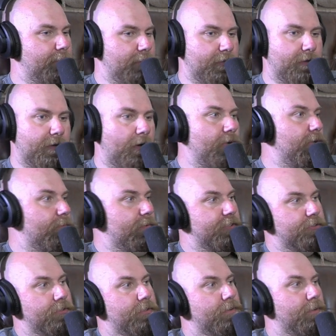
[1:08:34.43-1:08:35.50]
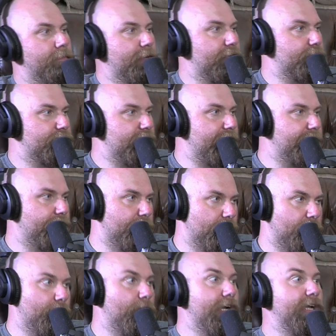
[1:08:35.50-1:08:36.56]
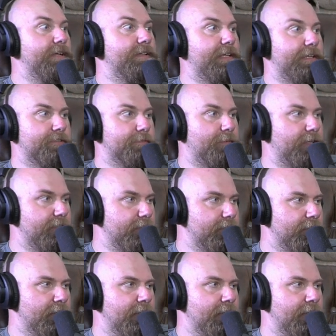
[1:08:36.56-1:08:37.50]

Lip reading: all original or better shape for way less money.